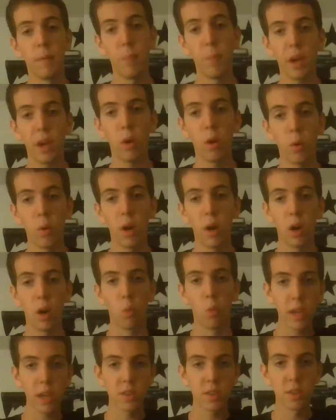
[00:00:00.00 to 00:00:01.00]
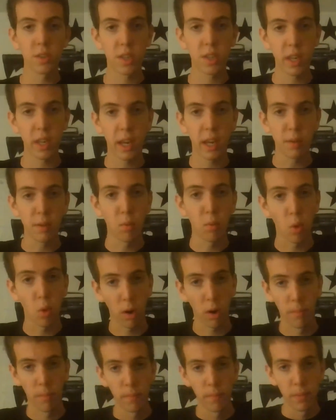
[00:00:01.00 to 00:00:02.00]
Now, why isn't it
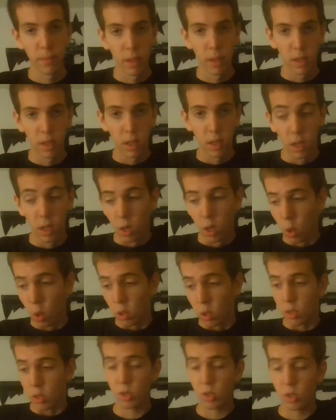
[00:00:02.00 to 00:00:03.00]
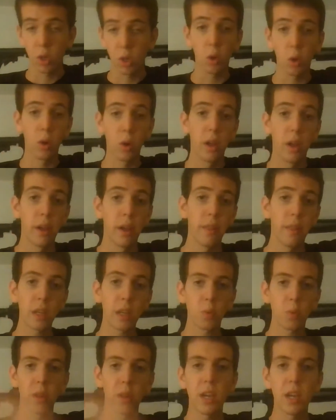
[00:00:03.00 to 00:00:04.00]
anymore? So
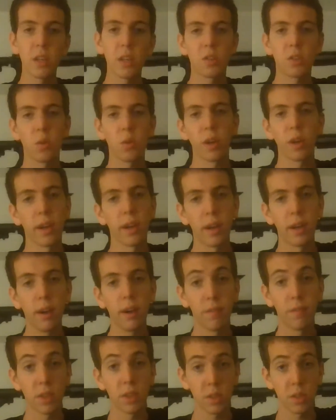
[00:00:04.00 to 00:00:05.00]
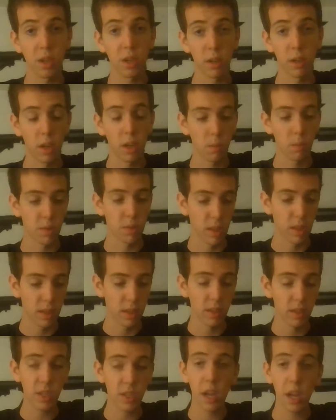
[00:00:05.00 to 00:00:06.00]
that's where the history of this gun comes
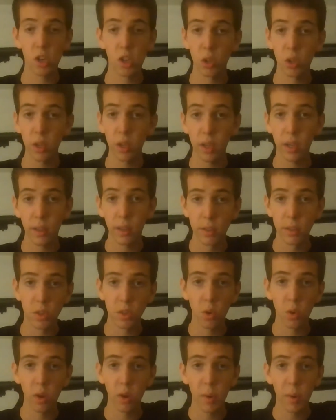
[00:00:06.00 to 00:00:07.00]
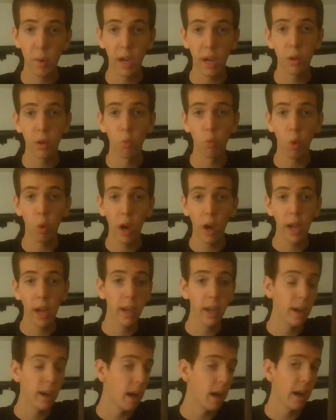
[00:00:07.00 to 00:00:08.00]
in, and it's actually the story behind
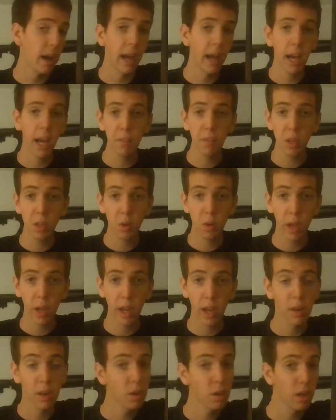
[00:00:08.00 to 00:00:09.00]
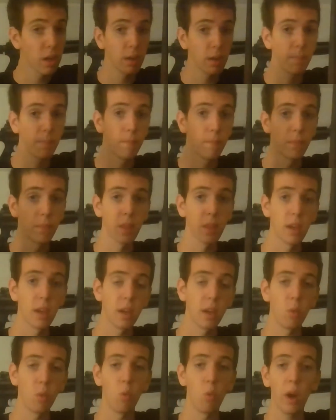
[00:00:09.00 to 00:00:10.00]
why I have it and
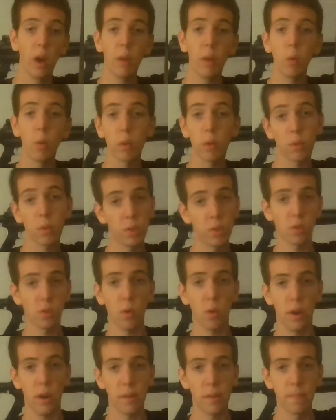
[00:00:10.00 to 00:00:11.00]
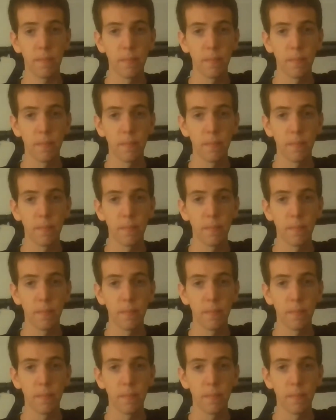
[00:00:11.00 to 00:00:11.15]
why I want to restore it.